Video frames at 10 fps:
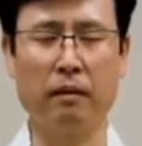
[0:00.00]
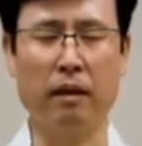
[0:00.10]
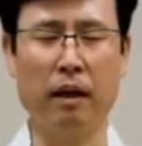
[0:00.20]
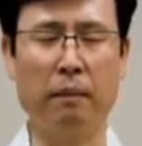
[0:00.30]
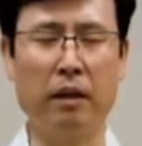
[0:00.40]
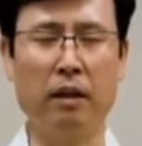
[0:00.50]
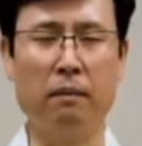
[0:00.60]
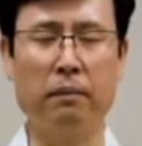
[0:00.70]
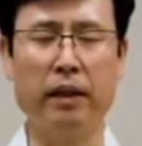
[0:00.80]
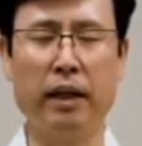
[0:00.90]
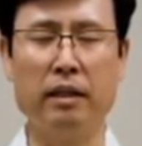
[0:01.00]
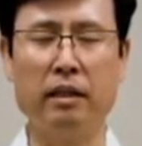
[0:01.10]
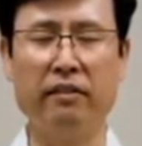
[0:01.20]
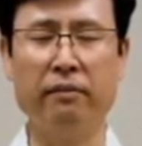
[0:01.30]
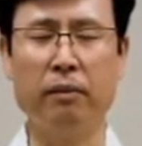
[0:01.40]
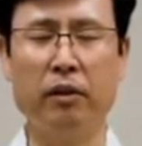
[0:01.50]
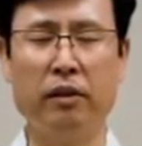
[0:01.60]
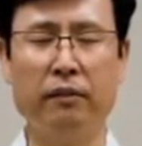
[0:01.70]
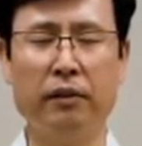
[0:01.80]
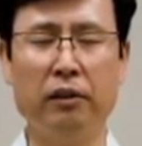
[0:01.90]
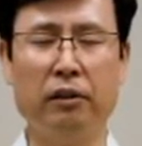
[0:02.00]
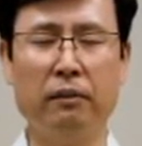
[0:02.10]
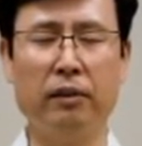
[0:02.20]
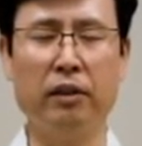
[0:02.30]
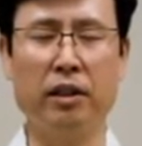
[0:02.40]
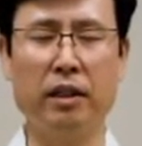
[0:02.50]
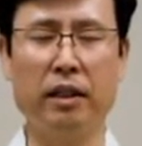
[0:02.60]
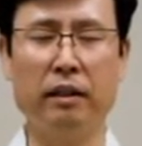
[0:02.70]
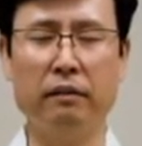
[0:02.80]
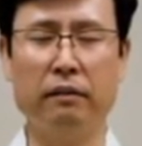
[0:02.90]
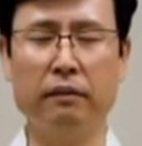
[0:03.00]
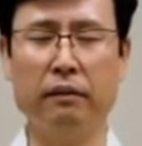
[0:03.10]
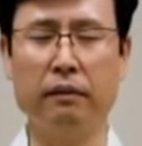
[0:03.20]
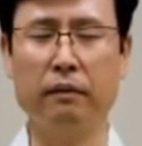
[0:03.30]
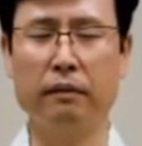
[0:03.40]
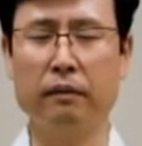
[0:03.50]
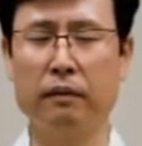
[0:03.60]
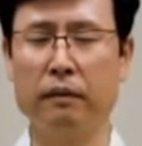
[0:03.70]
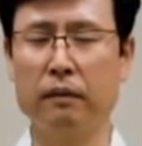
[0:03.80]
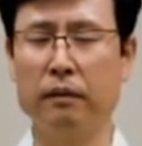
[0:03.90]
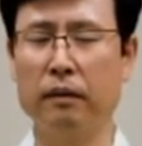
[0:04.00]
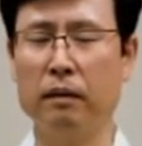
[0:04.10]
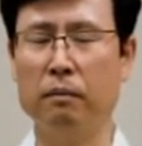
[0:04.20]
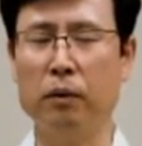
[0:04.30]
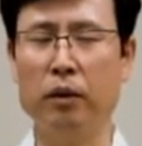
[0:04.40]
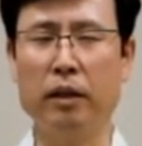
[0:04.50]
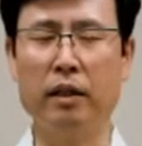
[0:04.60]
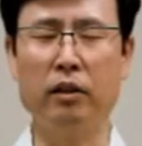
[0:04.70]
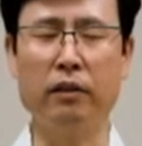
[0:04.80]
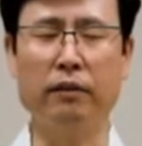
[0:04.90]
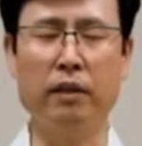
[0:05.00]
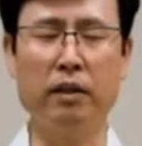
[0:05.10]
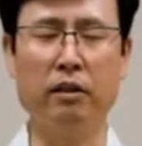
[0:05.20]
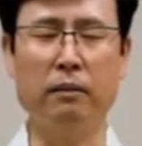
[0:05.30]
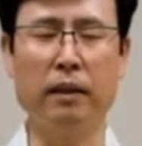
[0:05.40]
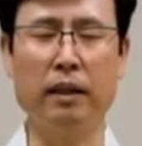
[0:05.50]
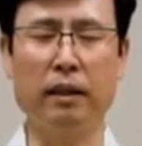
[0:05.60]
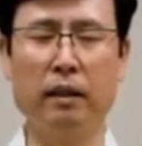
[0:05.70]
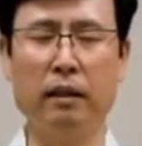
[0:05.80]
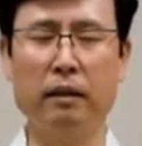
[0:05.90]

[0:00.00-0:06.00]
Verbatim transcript: and comprehensive point of view of yourself, more than your physical body